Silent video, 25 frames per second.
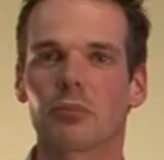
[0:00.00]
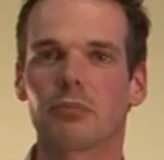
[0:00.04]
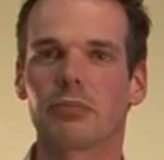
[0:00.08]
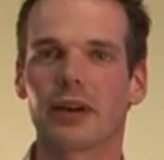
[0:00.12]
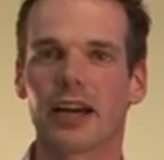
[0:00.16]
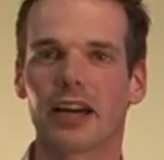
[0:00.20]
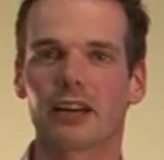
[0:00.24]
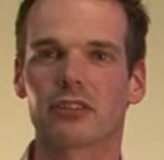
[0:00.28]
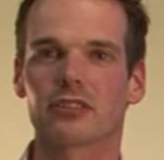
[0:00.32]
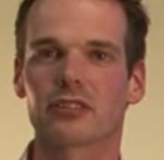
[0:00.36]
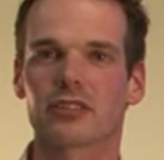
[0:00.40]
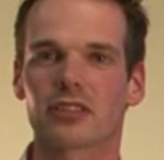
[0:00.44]

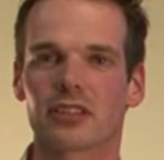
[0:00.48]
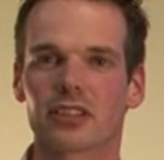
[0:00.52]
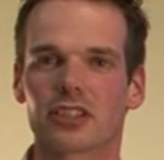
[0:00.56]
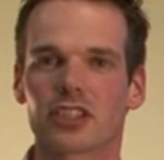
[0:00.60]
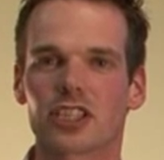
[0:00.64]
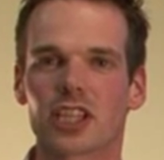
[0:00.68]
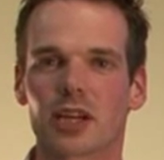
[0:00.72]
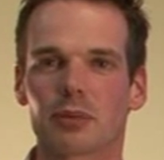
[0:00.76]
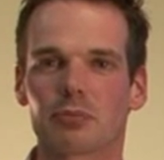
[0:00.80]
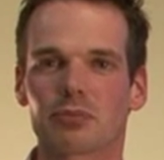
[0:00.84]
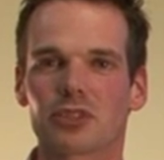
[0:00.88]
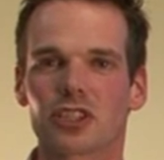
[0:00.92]
about
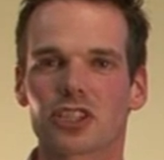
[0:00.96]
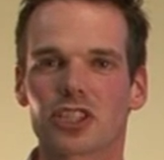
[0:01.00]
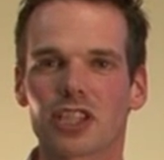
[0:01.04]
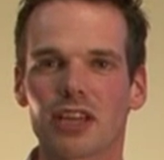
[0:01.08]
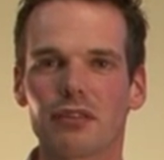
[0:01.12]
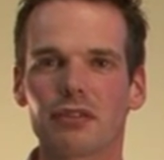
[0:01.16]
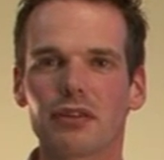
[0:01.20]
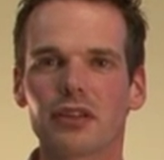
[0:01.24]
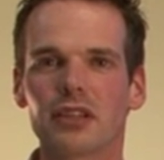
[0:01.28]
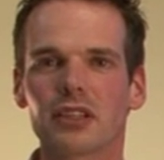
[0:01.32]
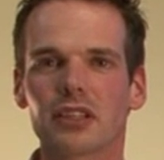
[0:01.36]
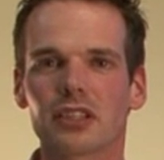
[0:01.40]
chapter
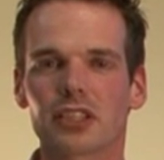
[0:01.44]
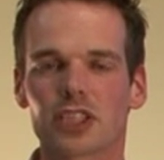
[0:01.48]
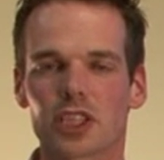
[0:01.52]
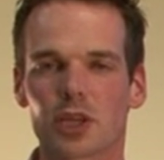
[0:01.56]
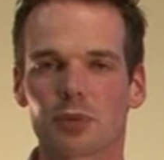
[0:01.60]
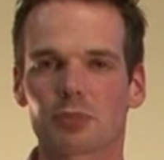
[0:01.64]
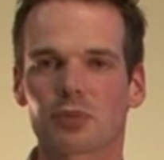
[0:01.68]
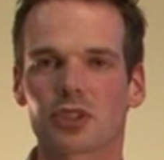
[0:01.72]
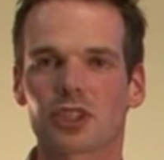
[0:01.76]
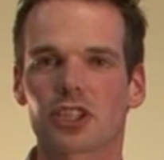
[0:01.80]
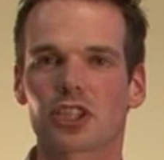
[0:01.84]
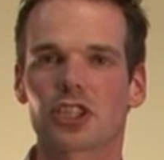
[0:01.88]

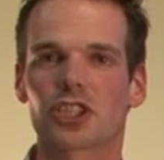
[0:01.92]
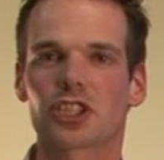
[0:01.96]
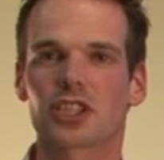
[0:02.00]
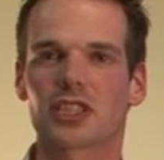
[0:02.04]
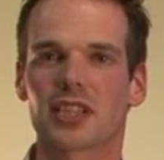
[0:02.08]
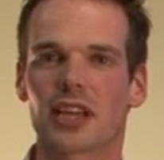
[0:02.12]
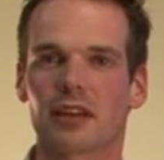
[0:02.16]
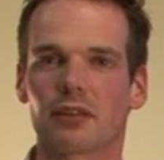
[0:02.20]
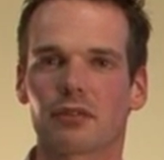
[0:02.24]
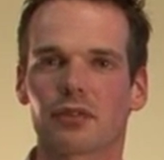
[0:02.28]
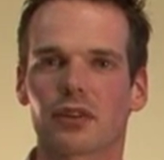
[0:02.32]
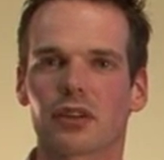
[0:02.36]

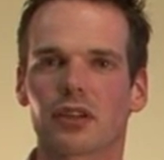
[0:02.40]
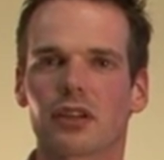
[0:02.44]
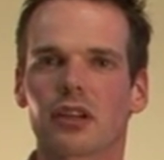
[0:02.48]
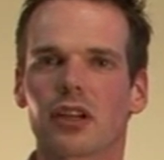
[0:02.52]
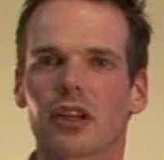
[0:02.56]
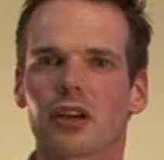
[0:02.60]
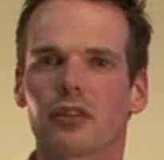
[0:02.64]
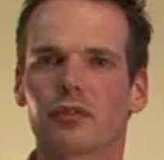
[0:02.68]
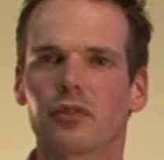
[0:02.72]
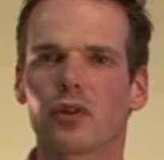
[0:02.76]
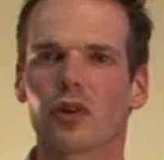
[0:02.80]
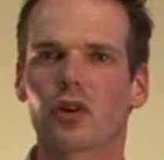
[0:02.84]

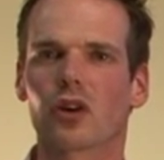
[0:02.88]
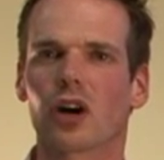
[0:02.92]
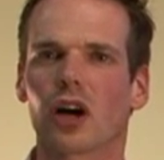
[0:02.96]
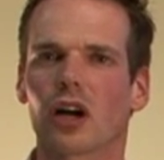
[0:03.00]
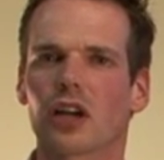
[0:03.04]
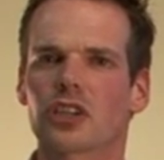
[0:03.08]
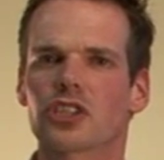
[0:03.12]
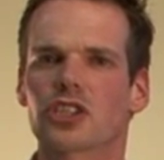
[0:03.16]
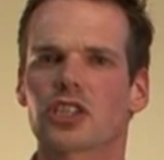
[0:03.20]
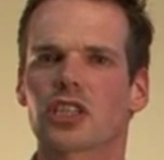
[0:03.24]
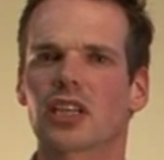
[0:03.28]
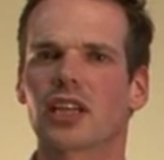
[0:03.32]
7
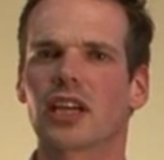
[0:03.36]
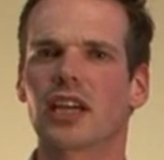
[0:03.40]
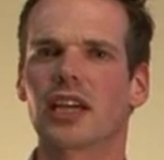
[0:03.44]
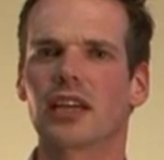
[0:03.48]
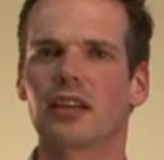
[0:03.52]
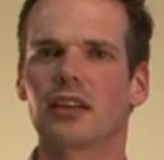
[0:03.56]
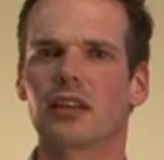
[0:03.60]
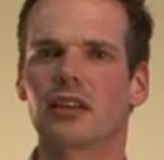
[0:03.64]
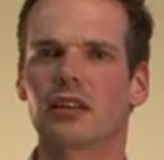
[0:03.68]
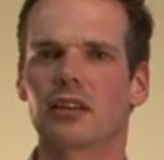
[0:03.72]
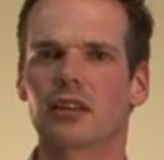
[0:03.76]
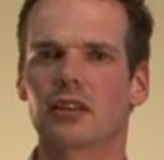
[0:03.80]
forecasting
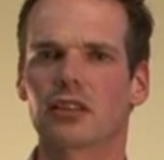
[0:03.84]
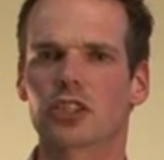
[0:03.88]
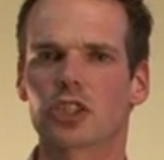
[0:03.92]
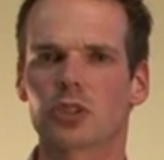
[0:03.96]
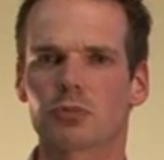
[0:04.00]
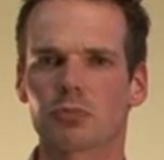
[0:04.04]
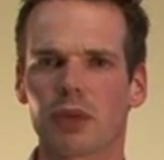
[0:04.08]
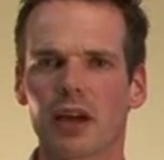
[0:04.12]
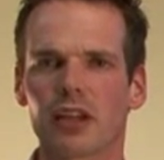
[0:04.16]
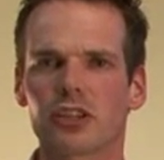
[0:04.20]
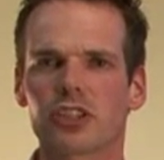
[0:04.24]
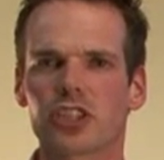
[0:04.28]
in the
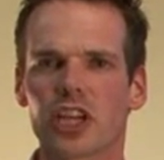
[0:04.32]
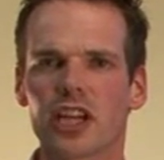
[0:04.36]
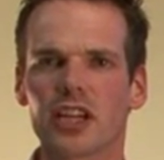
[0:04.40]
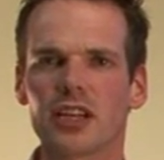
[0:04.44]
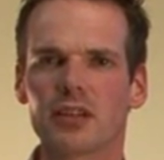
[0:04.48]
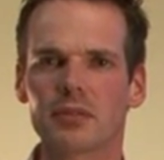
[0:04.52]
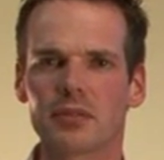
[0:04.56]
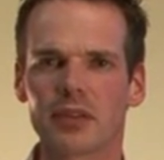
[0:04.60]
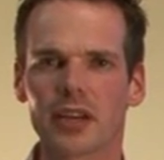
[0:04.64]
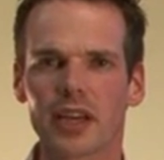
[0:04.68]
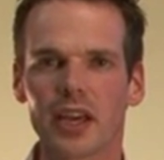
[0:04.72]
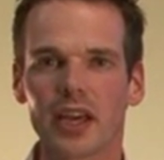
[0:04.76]
supply chain.